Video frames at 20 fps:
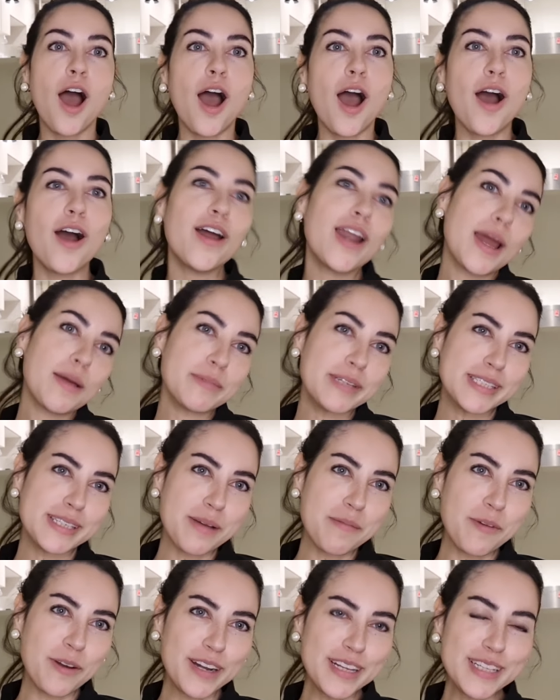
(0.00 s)
Hola, mis
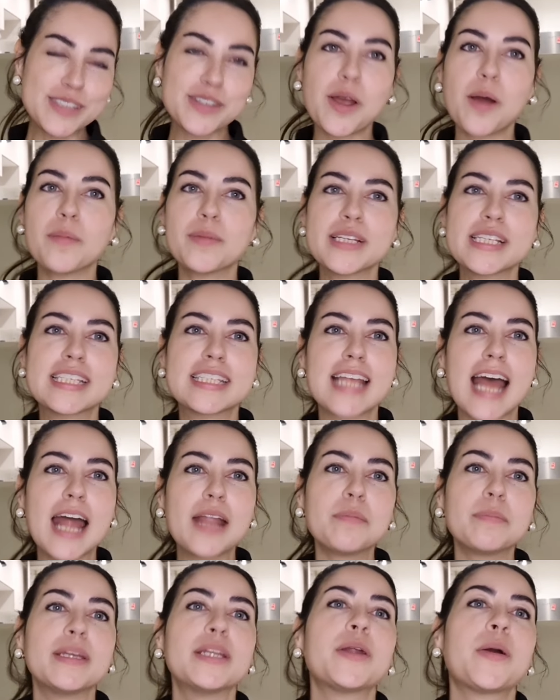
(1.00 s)
amores, ¿cómo
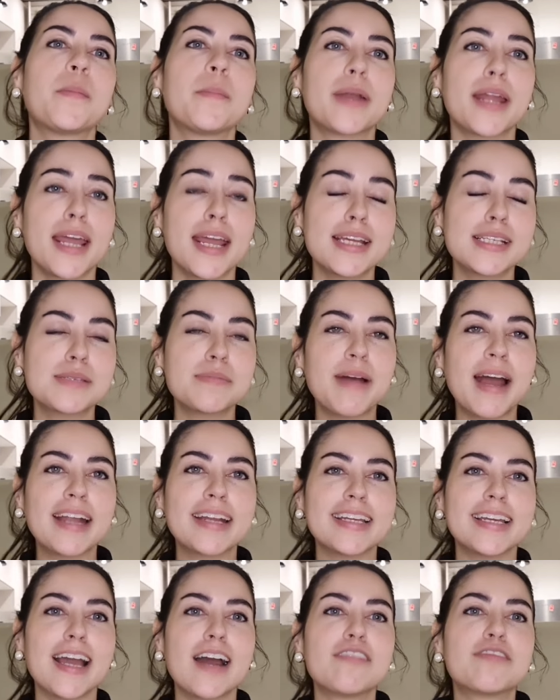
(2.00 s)
están? Mi nombre es
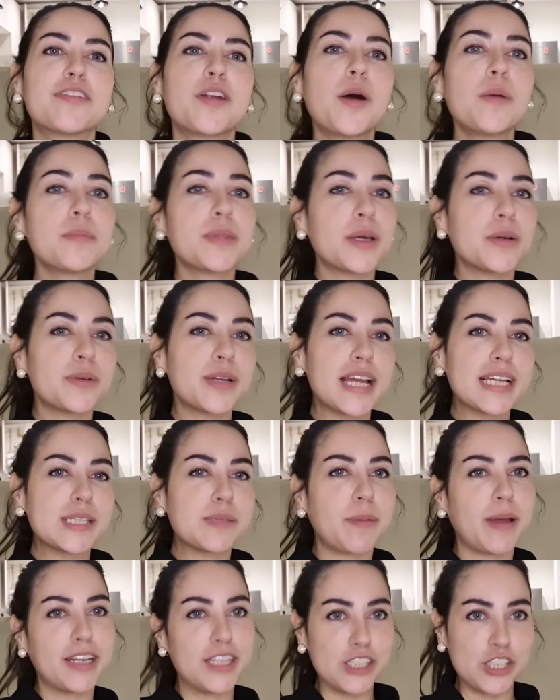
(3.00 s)
María from the Una
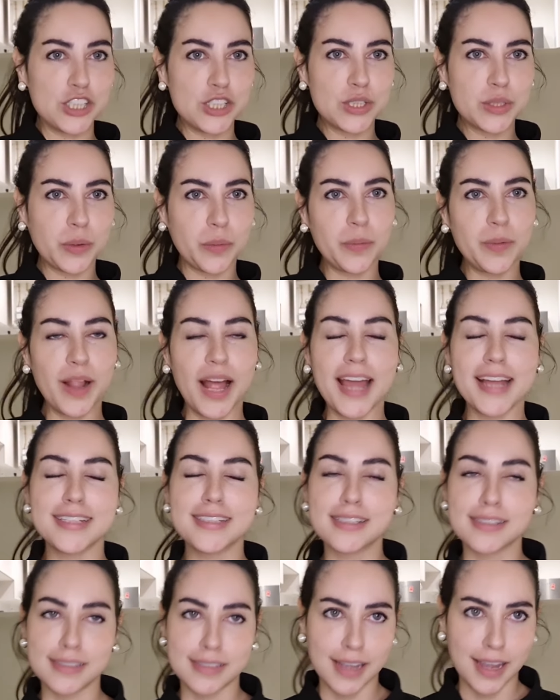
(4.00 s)
Spanish School, and
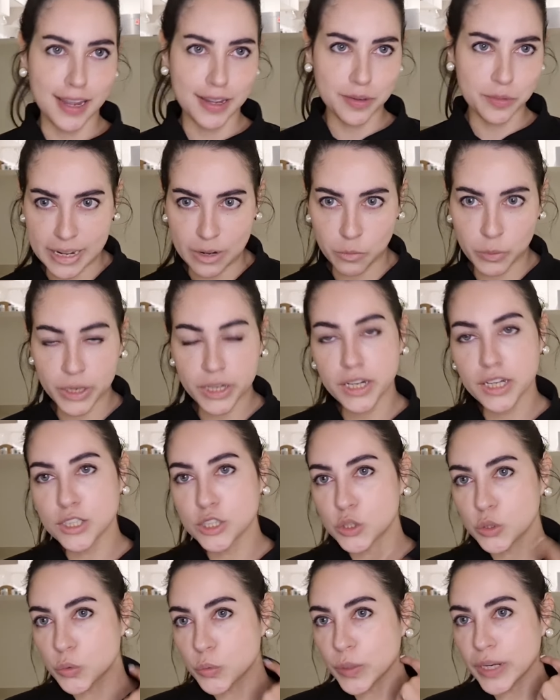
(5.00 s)
today we're
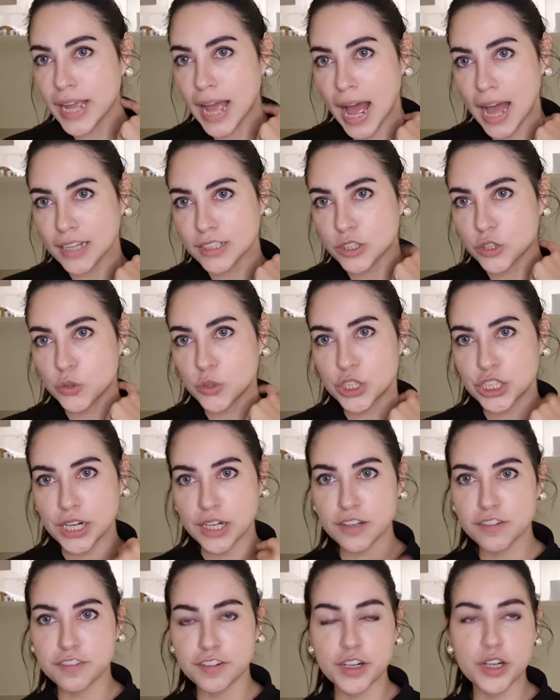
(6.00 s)
going to react to
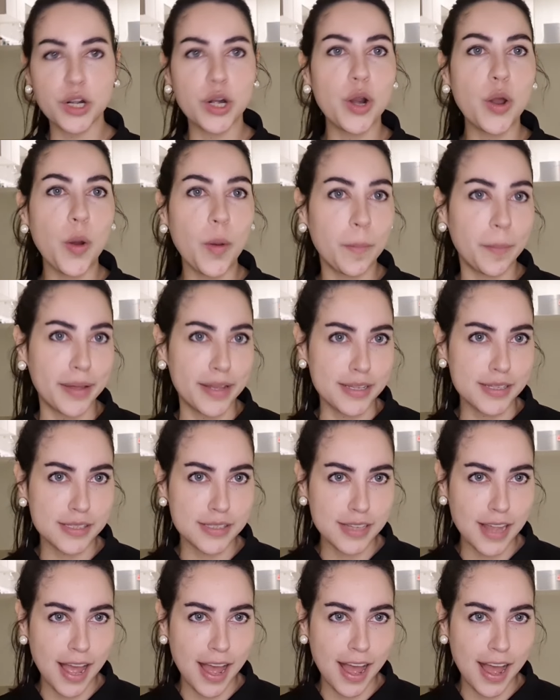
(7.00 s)
Jenifer Lopez,
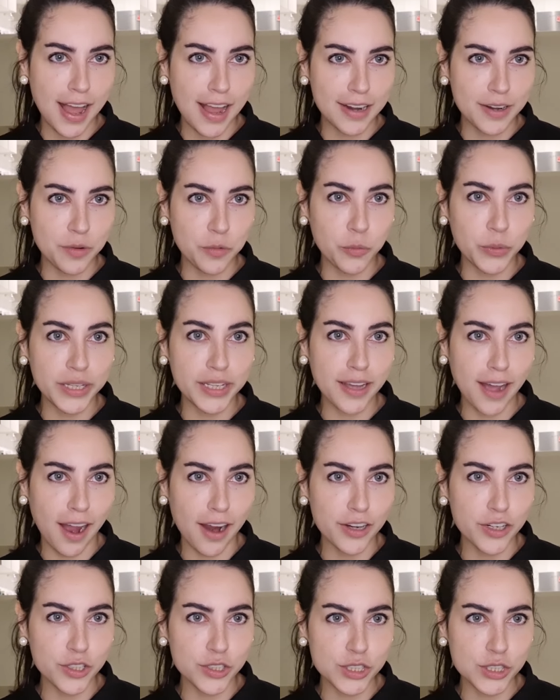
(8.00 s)
and we
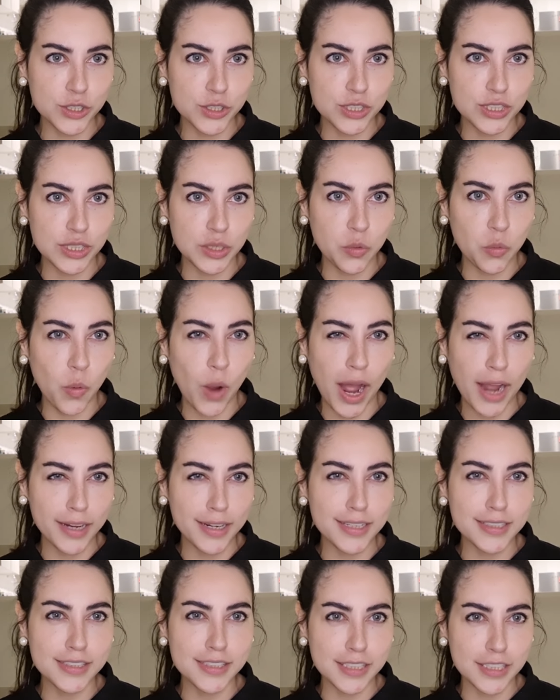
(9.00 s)
are going to see why
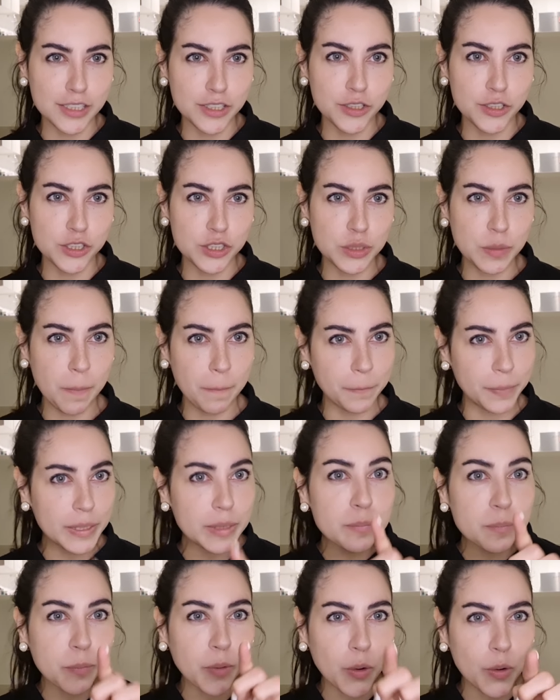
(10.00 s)
Latinos
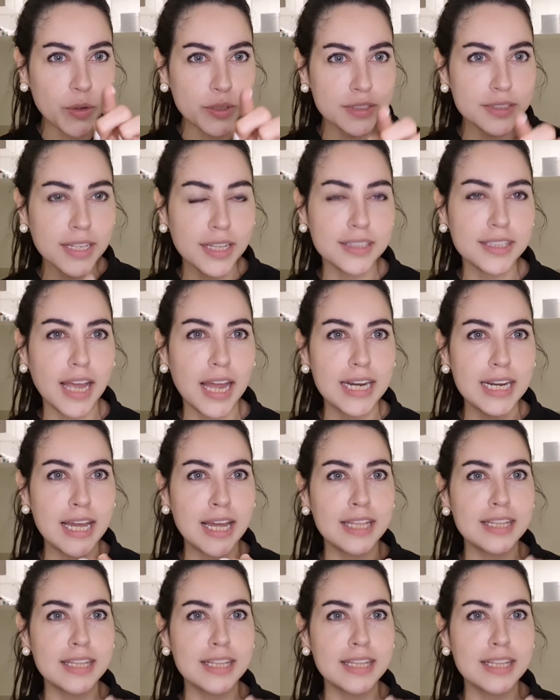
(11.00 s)
pinpoint that kind of